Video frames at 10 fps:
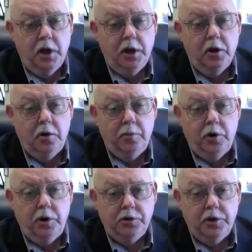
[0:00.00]
here at
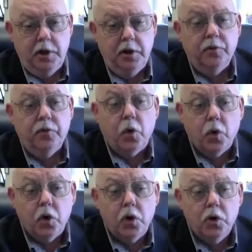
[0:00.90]
Murray State
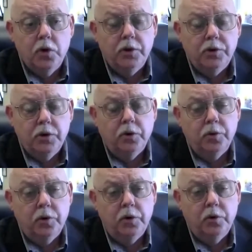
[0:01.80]
for the
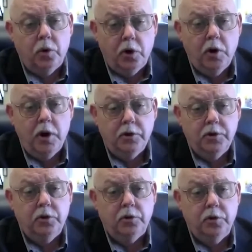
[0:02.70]
children or
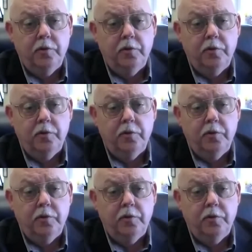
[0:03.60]
grandchildren of